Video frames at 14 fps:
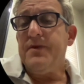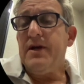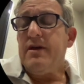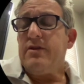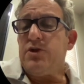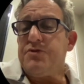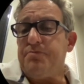
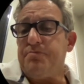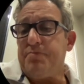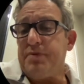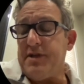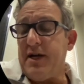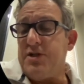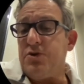There's
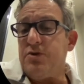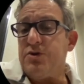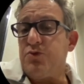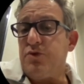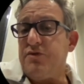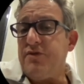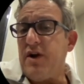potentials
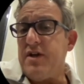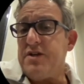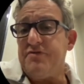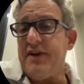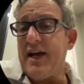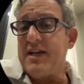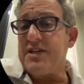with various
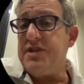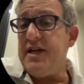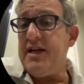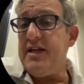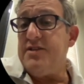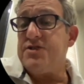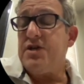
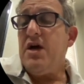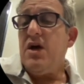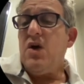vaccines.